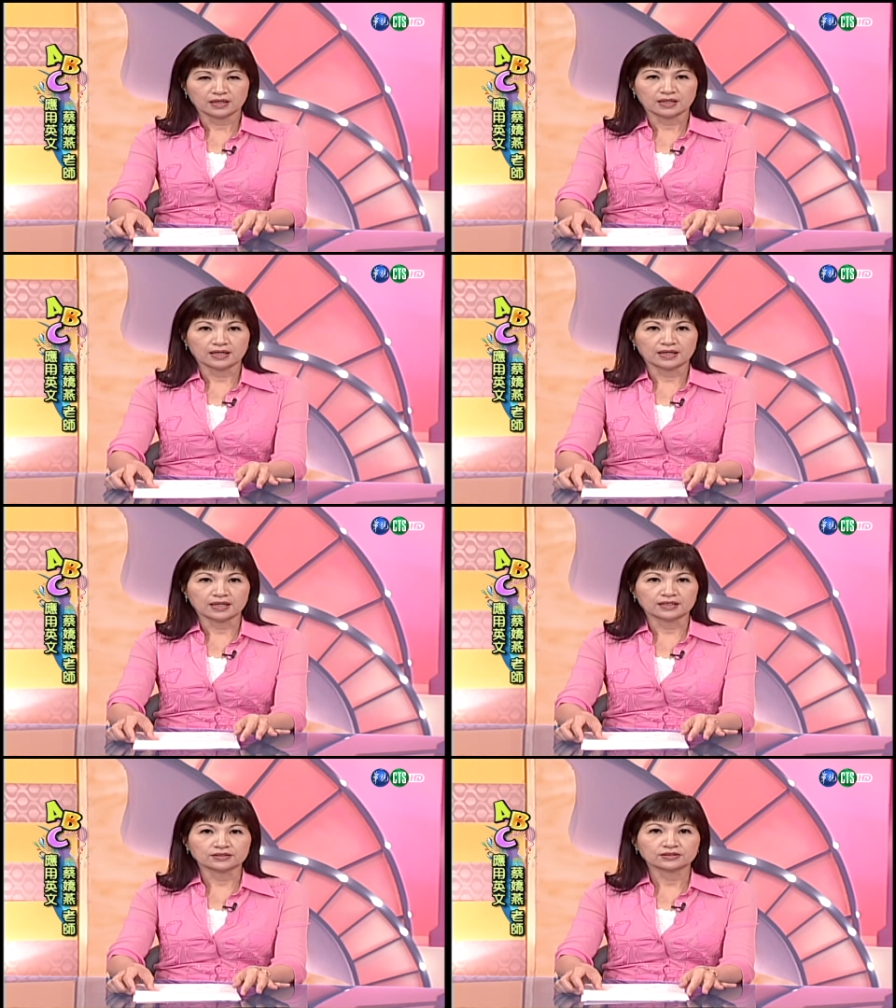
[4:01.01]

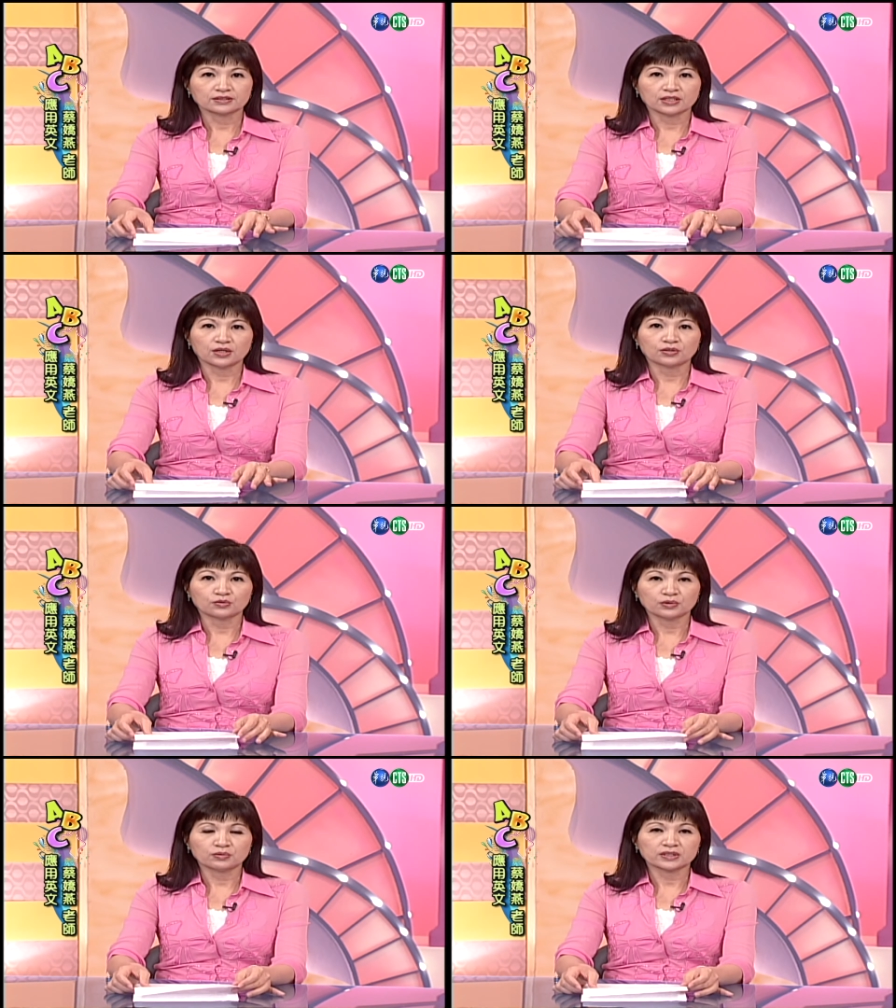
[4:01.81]
Uh, so
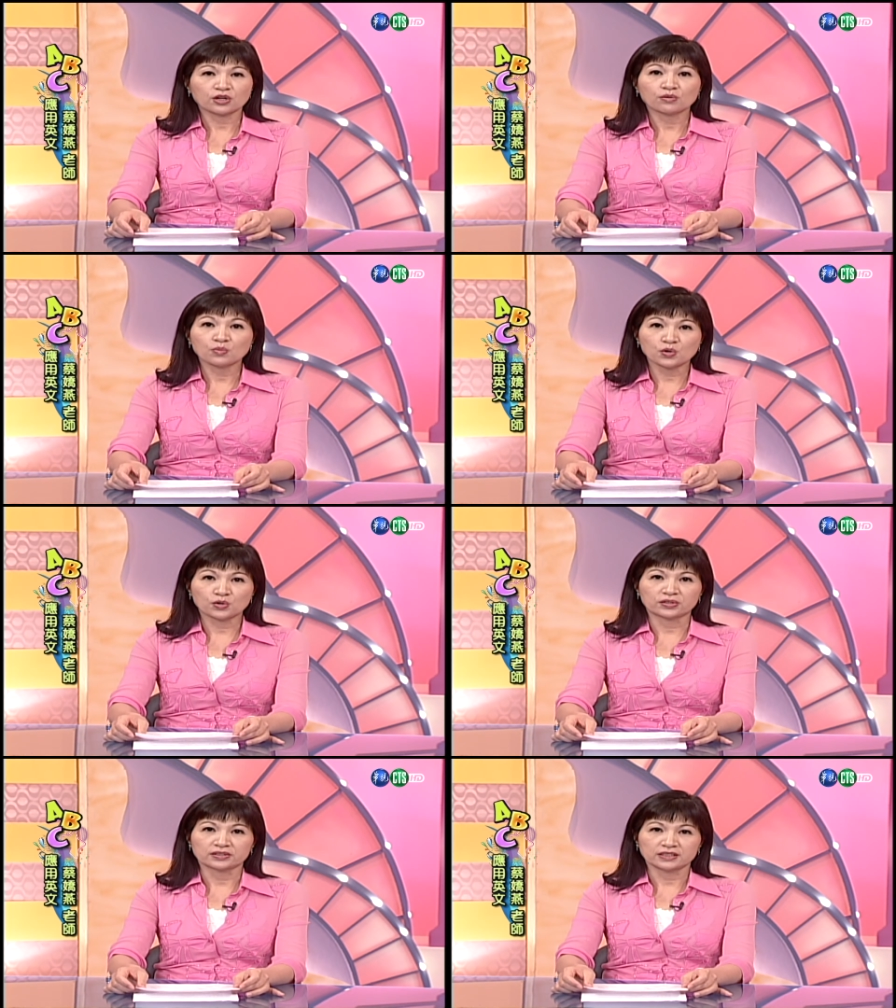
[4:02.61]
we will talk
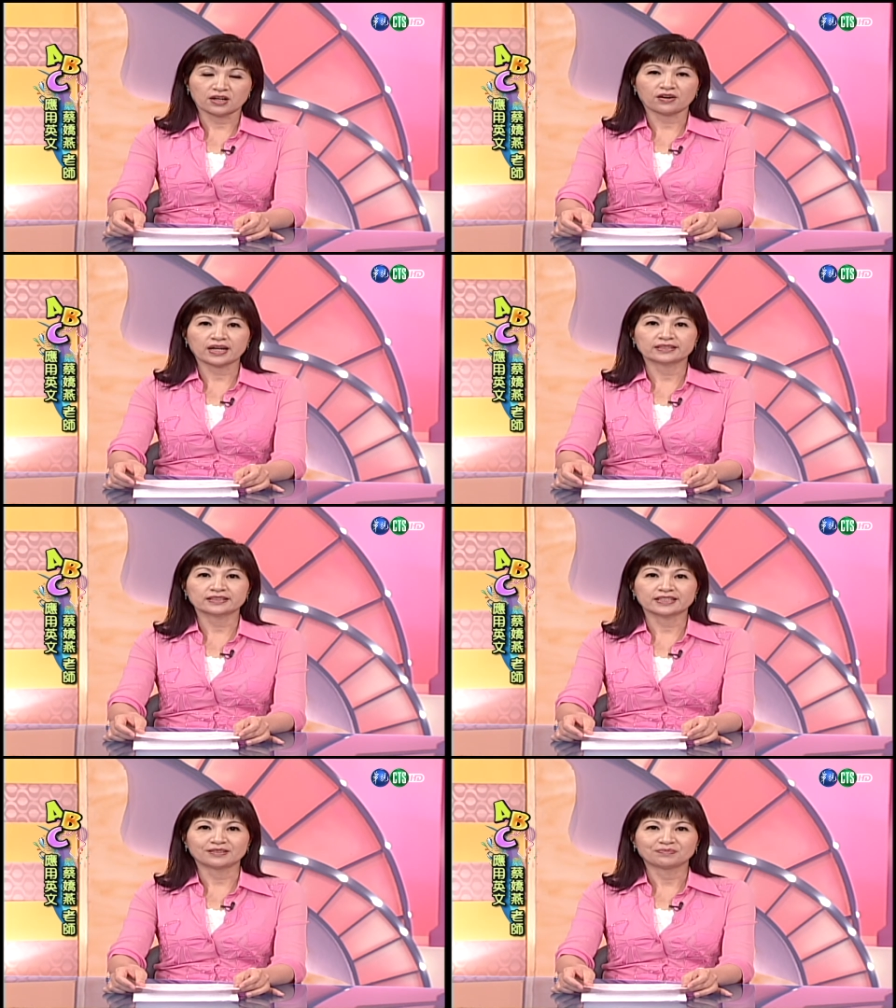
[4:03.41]
more in our
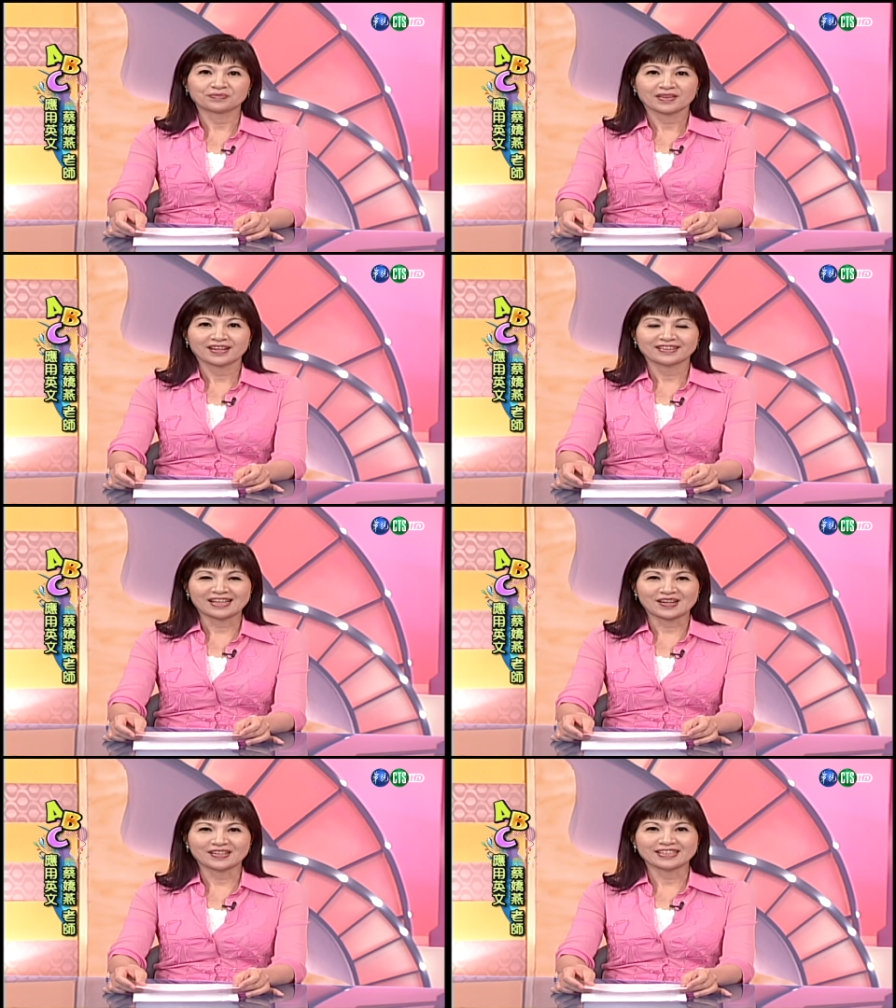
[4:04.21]
content.
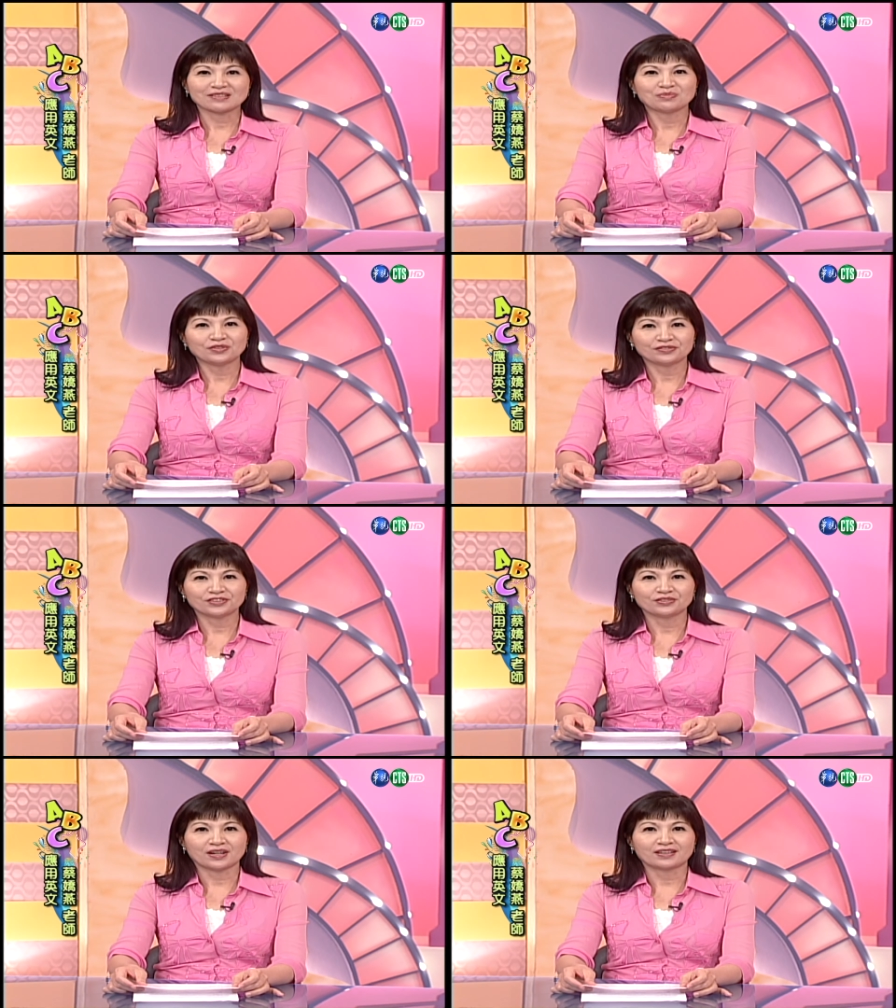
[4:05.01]
Now let's move
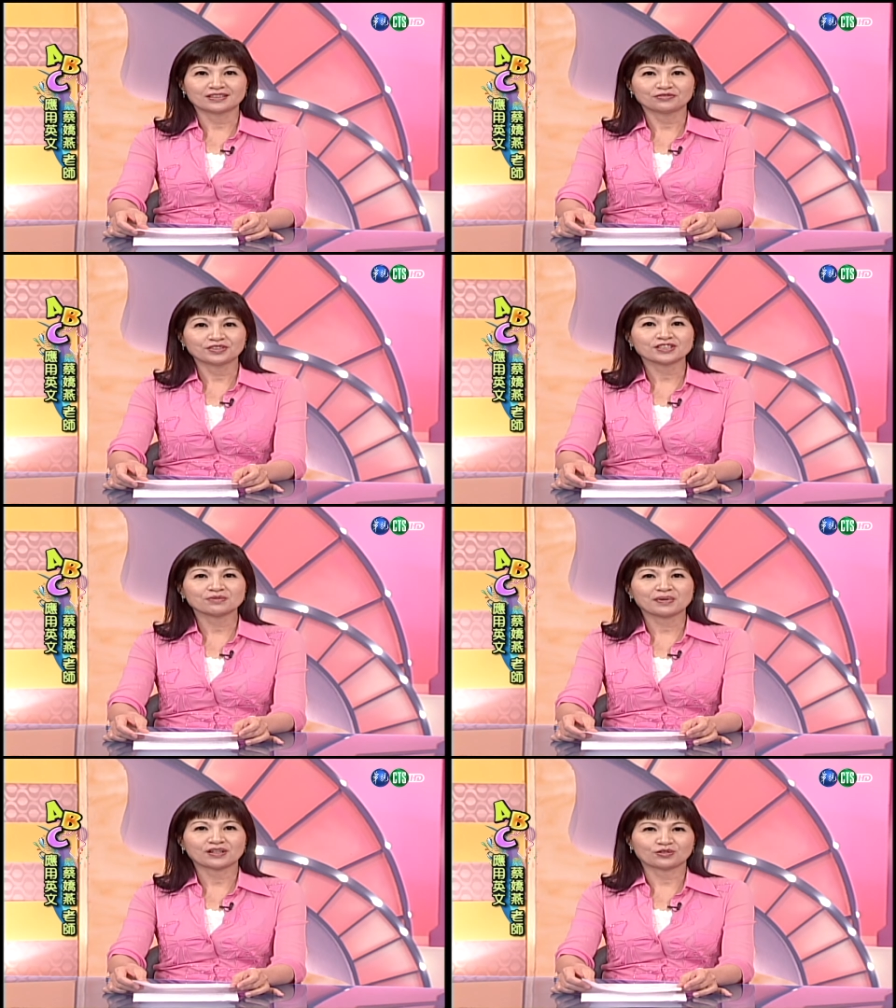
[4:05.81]
to our
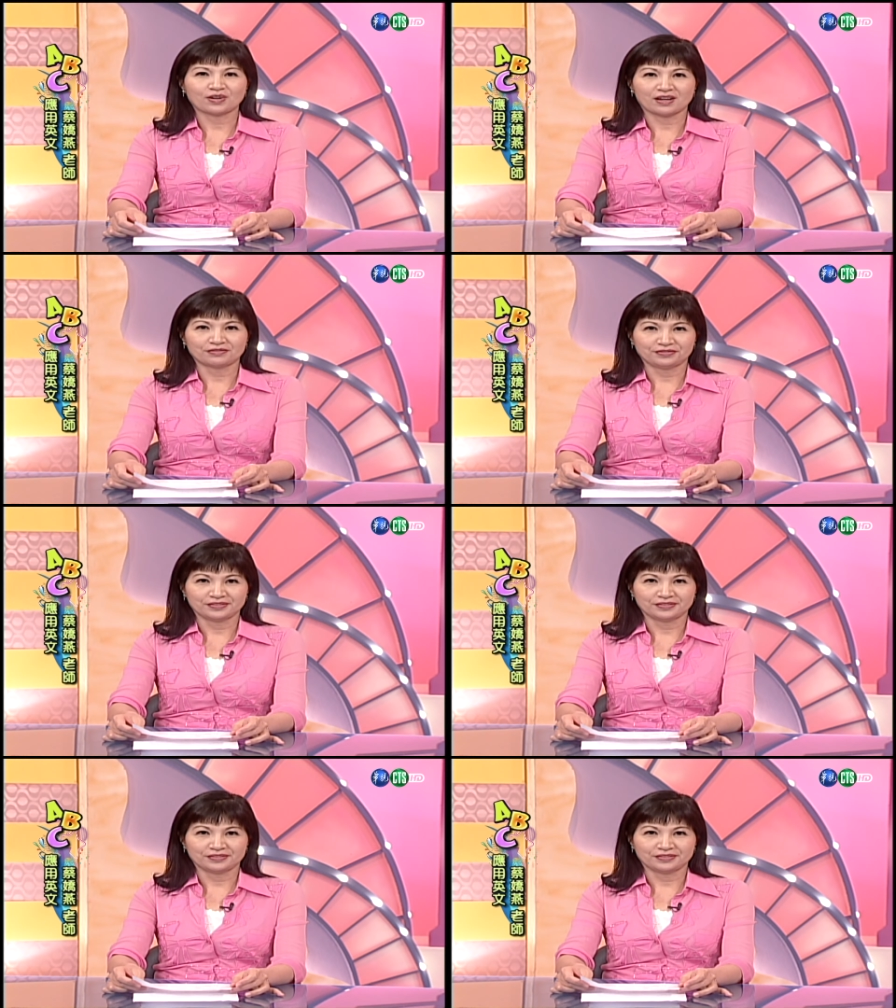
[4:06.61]
first paragraph.